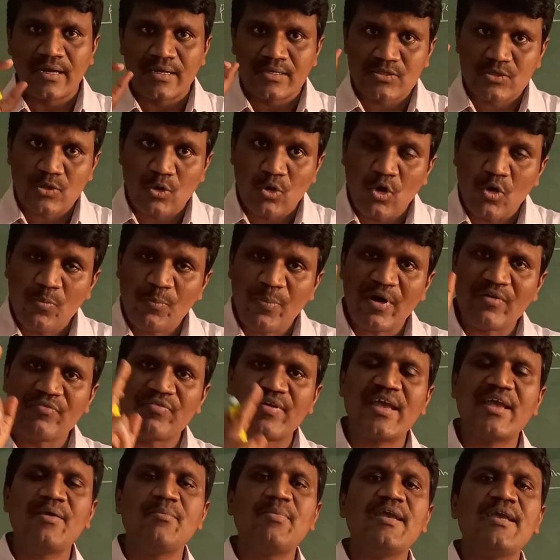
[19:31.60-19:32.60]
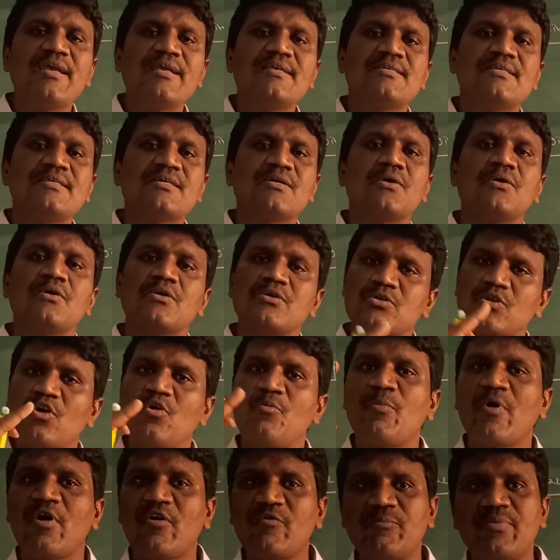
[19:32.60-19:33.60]
slope of AB is equal to
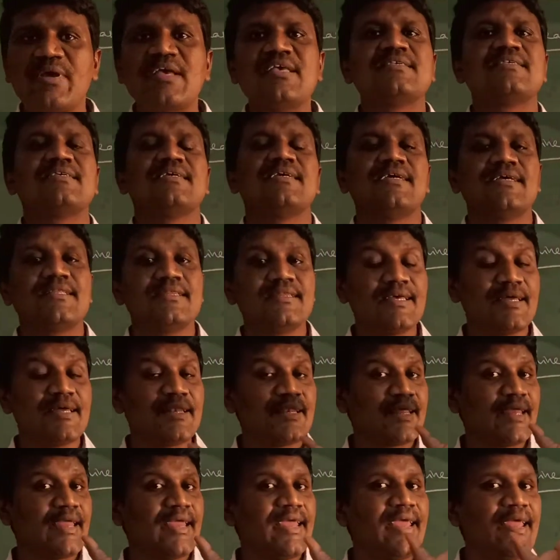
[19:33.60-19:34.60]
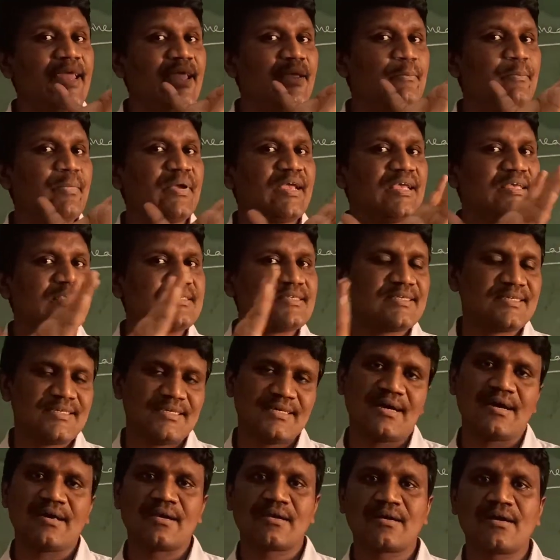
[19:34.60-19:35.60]
slope of BC, then A, B, C
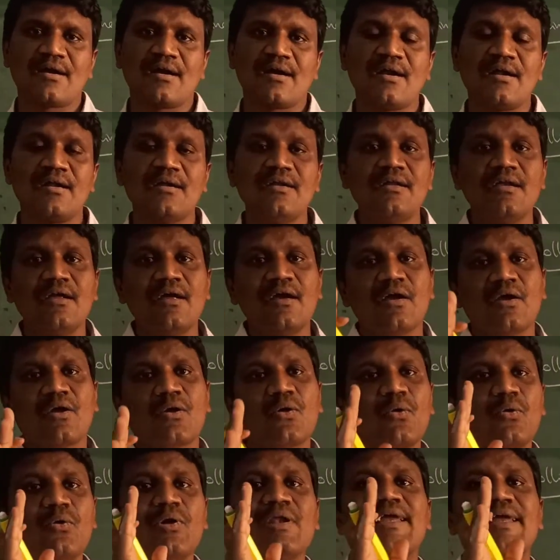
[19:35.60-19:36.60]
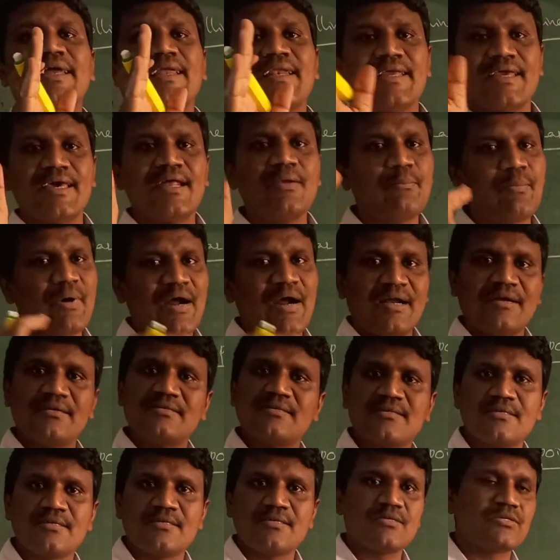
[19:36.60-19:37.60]
are called collinear
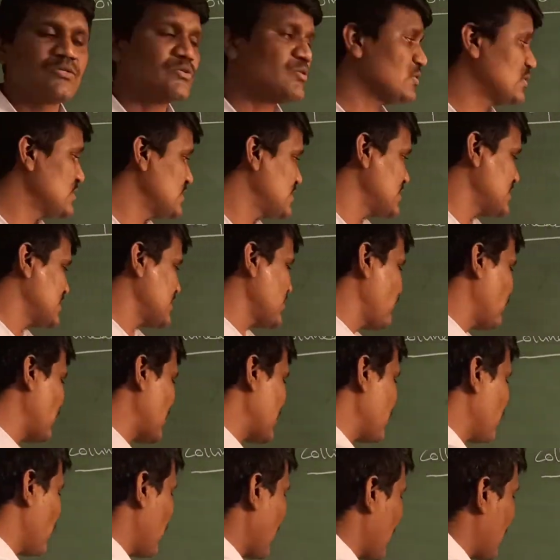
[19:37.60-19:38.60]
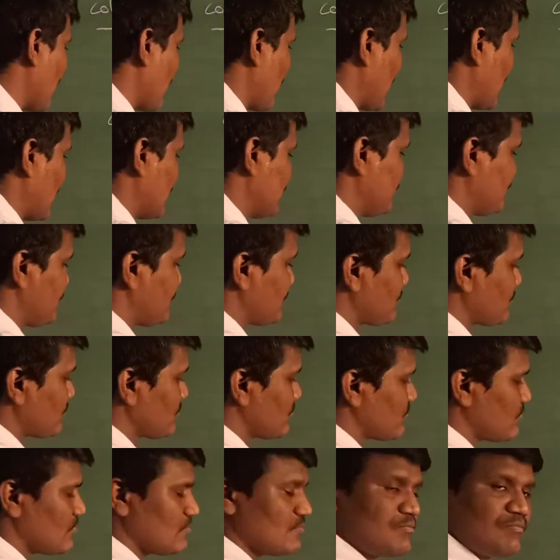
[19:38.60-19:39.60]
points. So this is the one formula
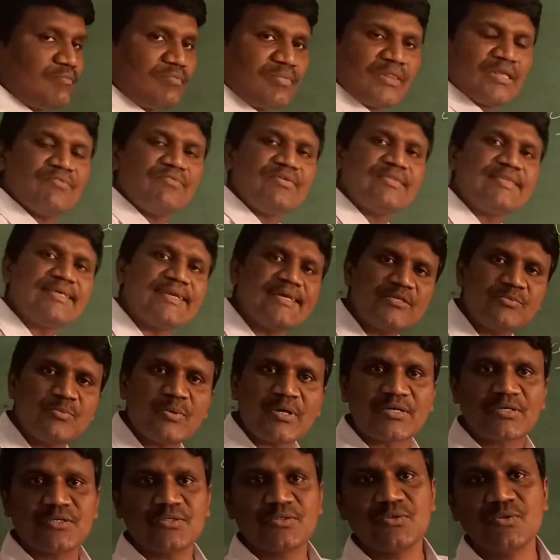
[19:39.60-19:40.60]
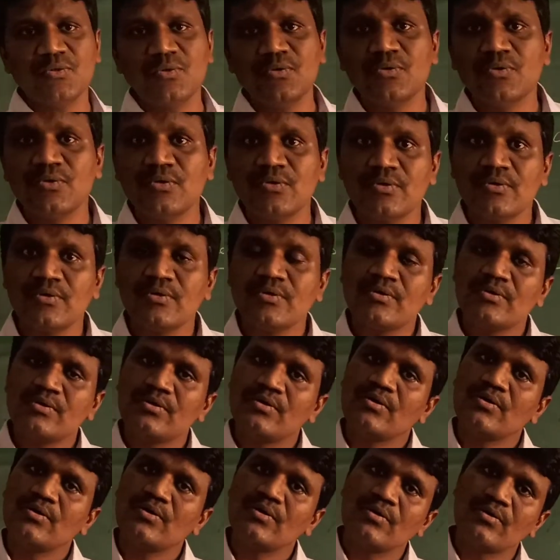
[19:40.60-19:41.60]
with respect to
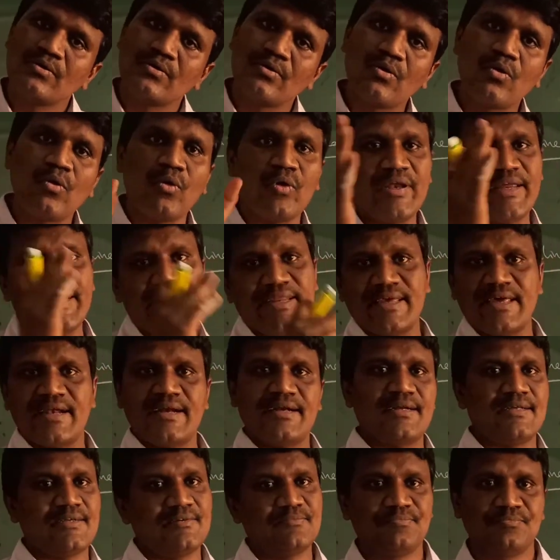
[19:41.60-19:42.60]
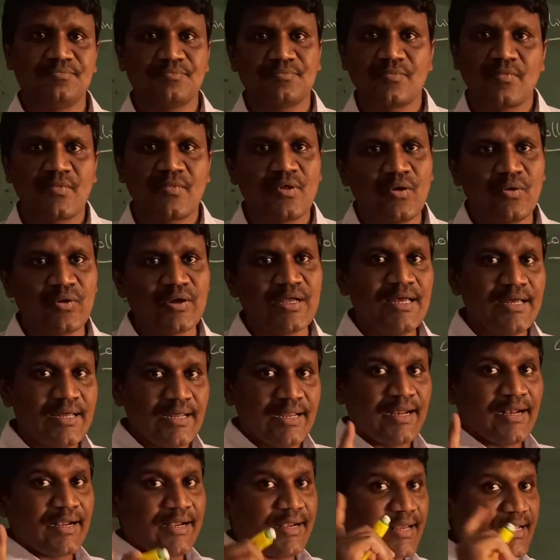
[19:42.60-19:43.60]
collinearity. Okay.
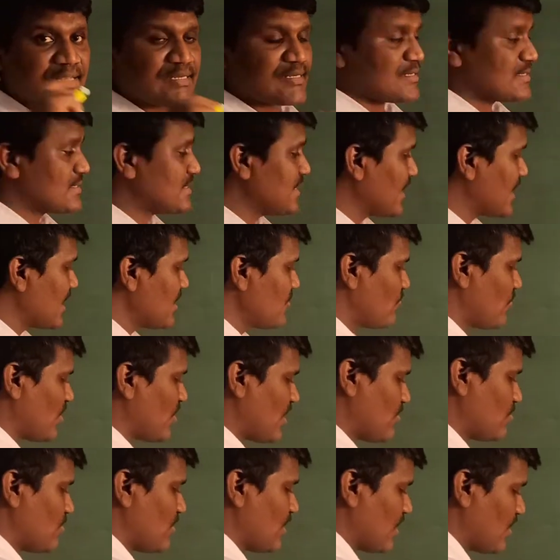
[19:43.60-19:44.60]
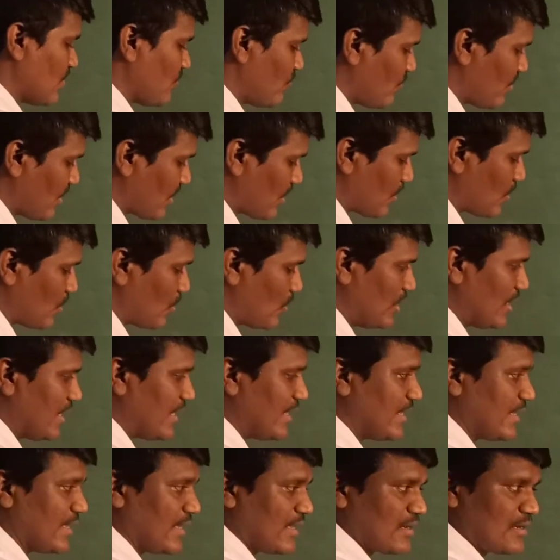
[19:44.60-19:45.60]
Next, second formula for
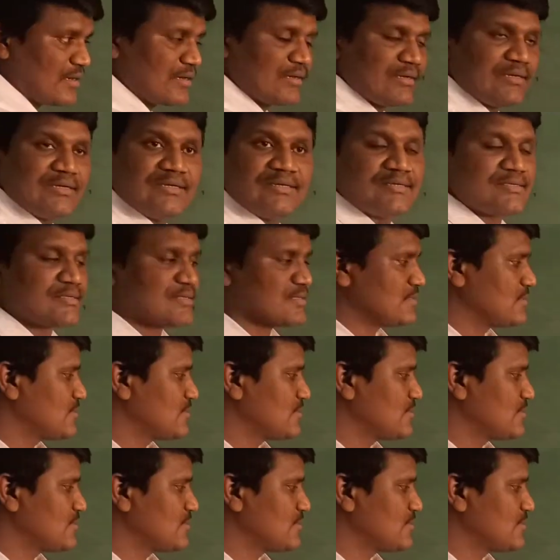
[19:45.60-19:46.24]
collinear is,